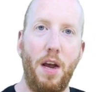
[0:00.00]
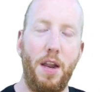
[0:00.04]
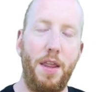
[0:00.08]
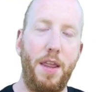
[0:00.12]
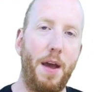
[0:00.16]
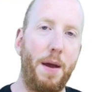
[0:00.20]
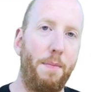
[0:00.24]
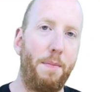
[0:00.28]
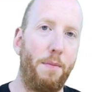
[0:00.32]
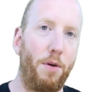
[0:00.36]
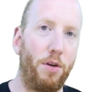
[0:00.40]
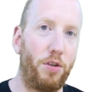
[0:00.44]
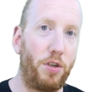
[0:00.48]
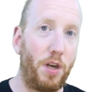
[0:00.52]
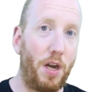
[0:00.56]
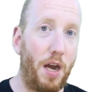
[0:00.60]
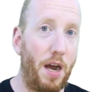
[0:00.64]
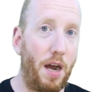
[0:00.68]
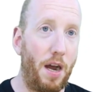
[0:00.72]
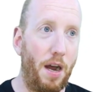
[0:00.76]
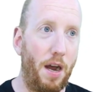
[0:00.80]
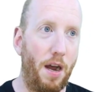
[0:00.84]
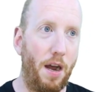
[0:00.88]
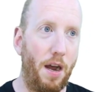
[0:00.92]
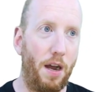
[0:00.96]
that much
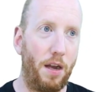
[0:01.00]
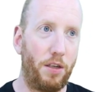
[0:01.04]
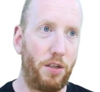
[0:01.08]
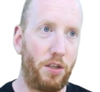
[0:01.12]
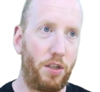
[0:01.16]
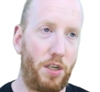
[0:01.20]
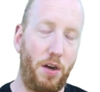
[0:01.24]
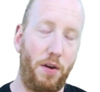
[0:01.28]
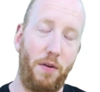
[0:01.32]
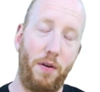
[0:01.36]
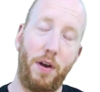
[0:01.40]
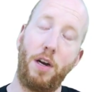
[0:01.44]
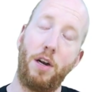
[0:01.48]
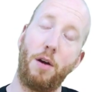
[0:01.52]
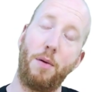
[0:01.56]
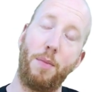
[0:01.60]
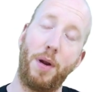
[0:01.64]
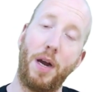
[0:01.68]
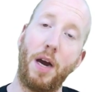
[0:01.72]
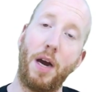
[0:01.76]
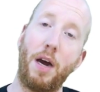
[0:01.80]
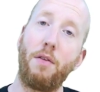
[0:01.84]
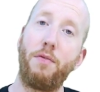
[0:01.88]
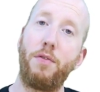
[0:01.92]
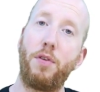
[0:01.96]
steering
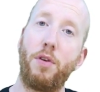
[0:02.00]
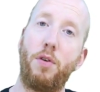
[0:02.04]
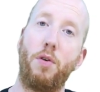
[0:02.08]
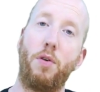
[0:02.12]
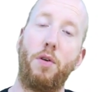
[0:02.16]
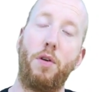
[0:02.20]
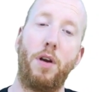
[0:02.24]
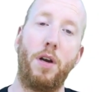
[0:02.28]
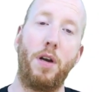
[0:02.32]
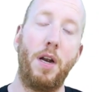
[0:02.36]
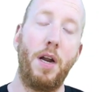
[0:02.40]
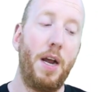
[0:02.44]
coming out of the corner,